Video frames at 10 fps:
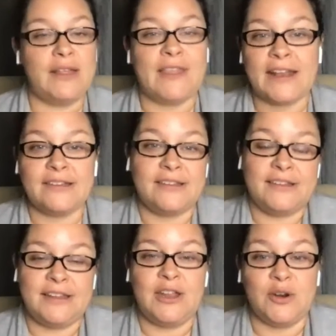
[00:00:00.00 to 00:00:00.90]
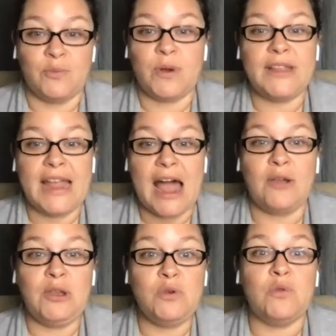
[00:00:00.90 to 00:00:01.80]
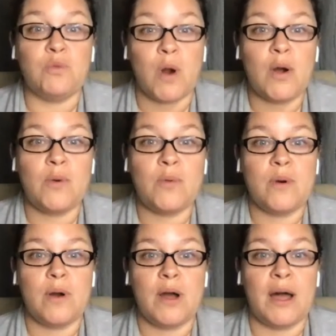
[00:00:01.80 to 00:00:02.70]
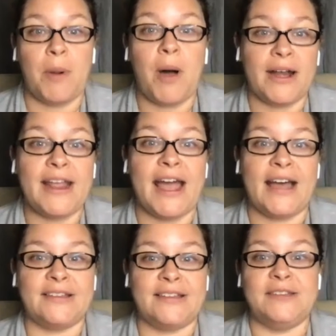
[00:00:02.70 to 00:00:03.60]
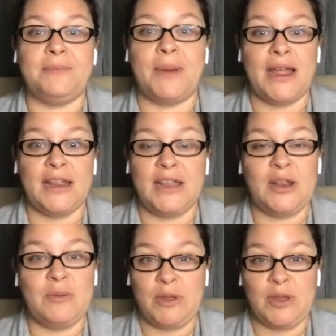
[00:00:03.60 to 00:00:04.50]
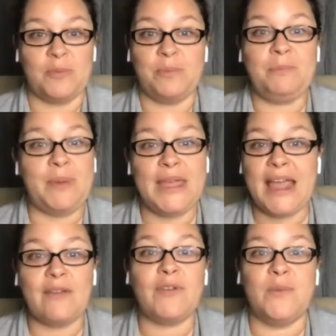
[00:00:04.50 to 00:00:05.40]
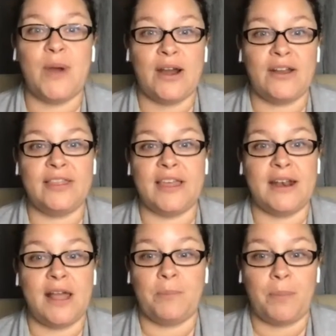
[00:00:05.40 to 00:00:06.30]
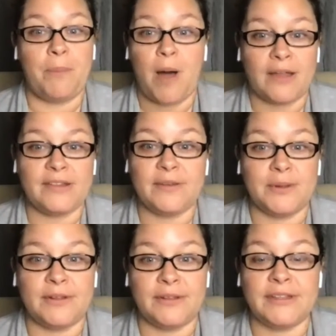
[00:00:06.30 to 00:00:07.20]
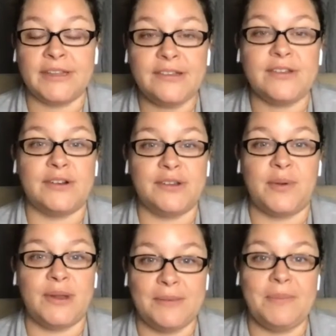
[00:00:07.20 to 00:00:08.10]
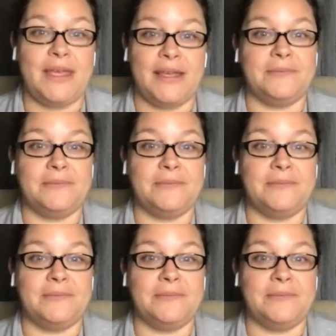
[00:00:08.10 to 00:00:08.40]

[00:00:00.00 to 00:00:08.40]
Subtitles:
That's, really how you grow a podcast, is by, being everywhere that a possible listener is going to be.